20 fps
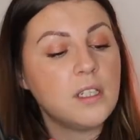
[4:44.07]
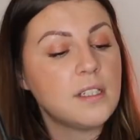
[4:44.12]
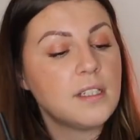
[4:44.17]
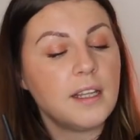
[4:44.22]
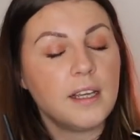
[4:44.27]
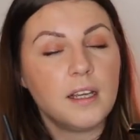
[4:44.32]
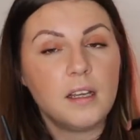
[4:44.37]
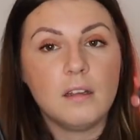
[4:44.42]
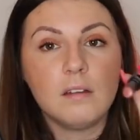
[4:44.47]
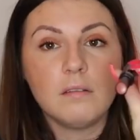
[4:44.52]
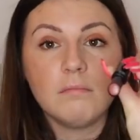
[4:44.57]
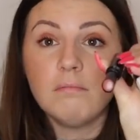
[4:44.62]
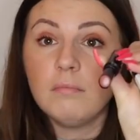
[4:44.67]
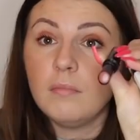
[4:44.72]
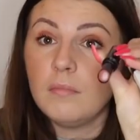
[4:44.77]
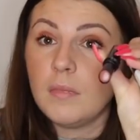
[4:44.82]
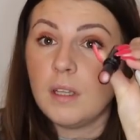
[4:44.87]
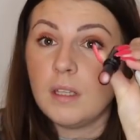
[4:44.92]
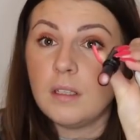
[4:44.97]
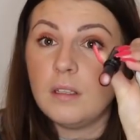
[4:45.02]
It's like
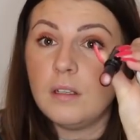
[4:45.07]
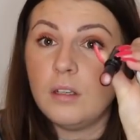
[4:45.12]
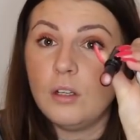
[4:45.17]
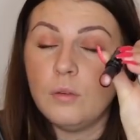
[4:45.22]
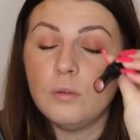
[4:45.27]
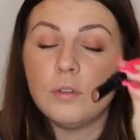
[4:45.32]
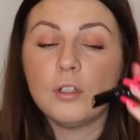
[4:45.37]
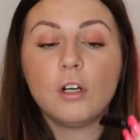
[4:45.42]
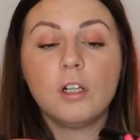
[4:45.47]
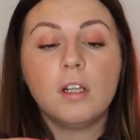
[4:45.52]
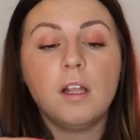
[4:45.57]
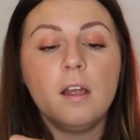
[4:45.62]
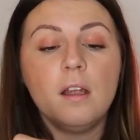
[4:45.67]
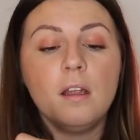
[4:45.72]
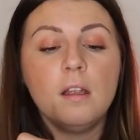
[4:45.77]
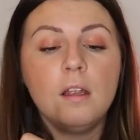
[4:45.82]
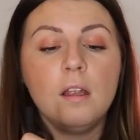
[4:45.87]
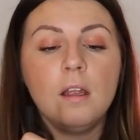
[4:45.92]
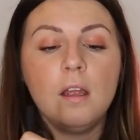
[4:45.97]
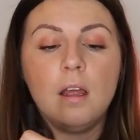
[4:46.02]
it's a nude colour.
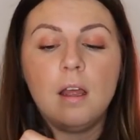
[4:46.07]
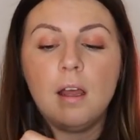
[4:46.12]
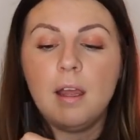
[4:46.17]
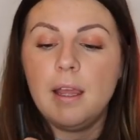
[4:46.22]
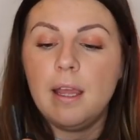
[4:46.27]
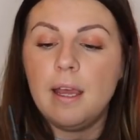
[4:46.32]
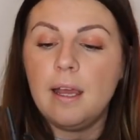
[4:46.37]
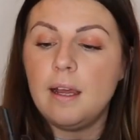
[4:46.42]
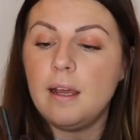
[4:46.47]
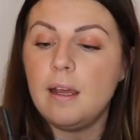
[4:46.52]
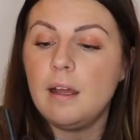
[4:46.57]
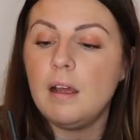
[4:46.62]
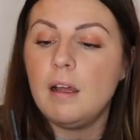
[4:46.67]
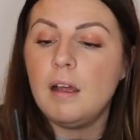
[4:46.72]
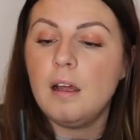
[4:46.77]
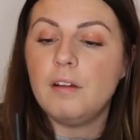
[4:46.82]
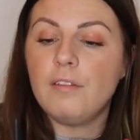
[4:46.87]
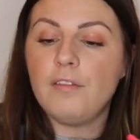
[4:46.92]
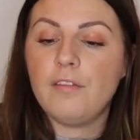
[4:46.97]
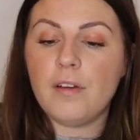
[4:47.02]
I
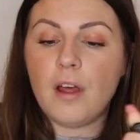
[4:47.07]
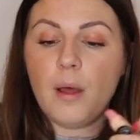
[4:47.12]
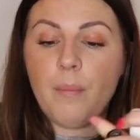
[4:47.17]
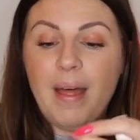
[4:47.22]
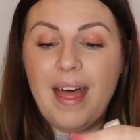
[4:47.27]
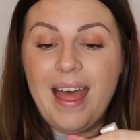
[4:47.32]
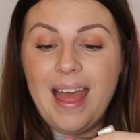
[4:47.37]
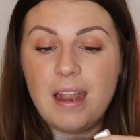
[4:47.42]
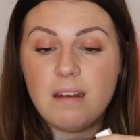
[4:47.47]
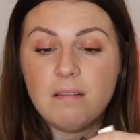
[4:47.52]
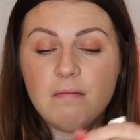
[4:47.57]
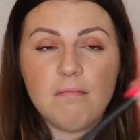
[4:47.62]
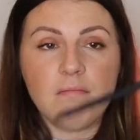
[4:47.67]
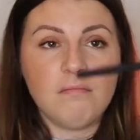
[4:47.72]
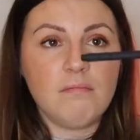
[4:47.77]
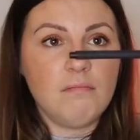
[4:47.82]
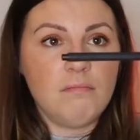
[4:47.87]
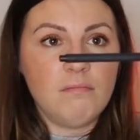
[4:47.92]
have a pen.